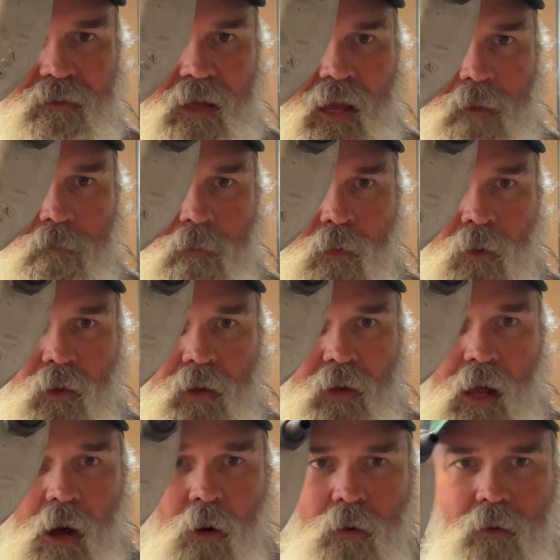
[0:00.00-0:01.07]
that ported
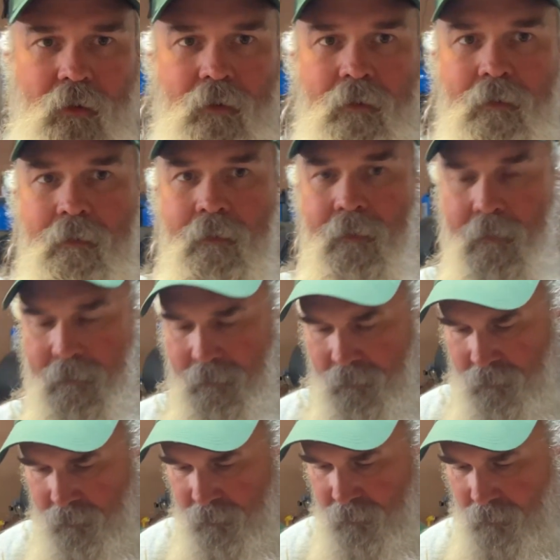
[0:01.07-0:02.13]
out
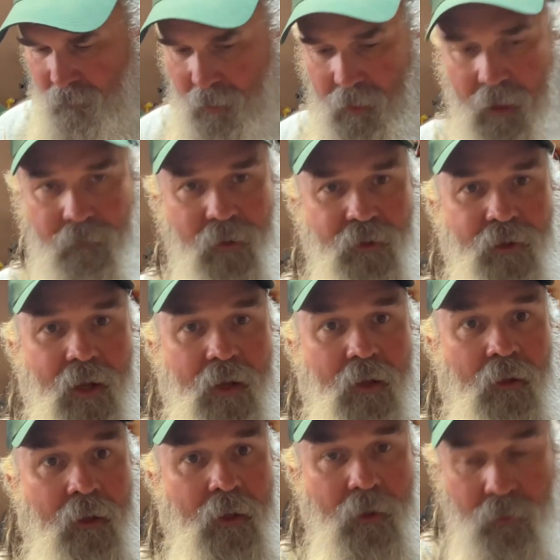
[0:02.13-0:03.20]
and everything
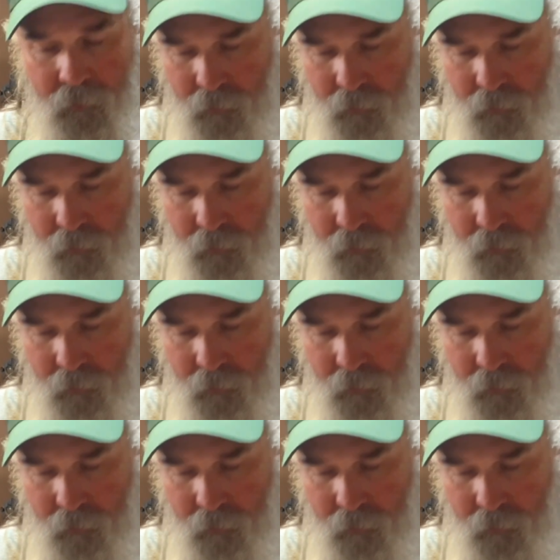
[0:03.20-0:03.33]
clears